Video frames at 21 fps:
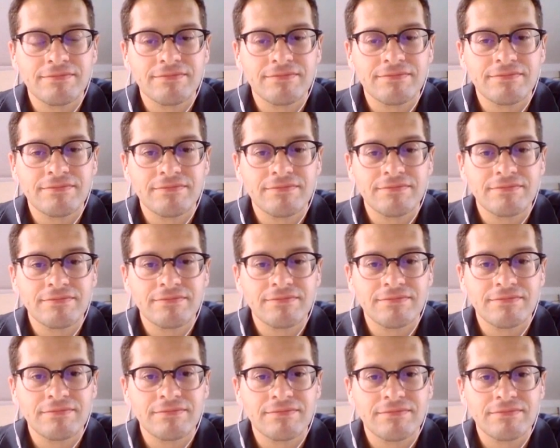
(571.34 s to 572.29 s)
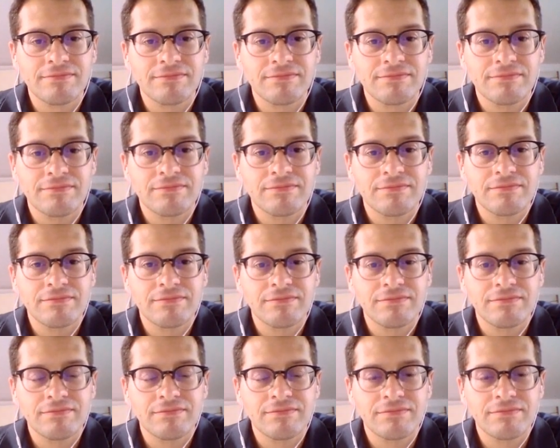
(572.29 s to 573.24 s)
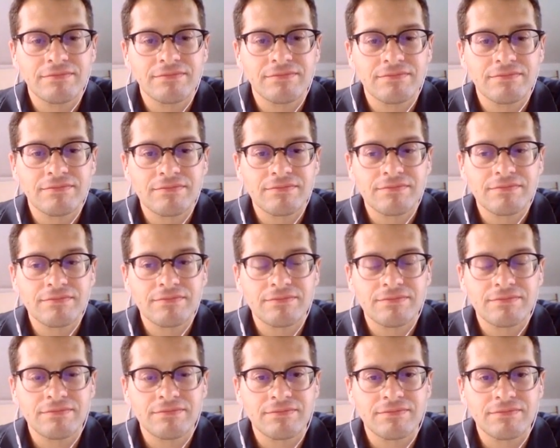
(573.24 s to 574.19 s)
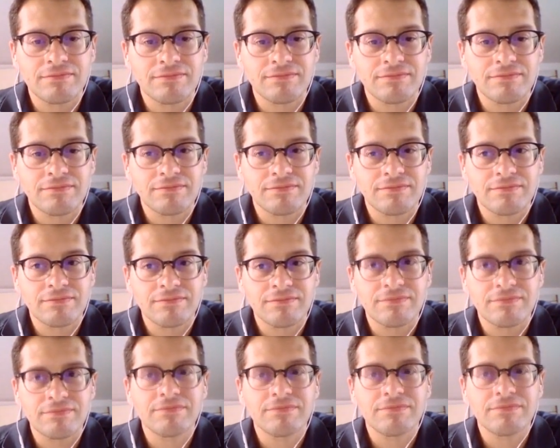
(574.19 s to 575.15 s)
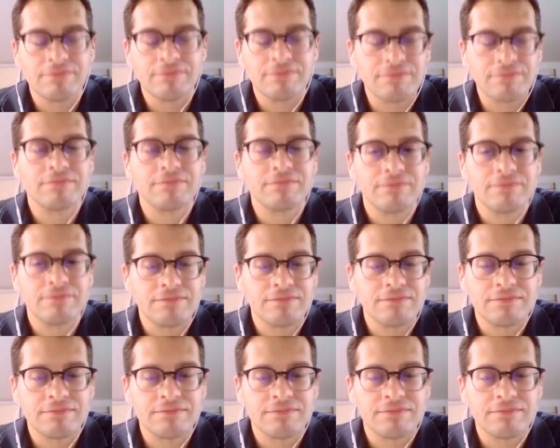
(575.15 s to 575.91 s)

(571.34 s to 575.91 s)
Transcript: This person isn't speaking.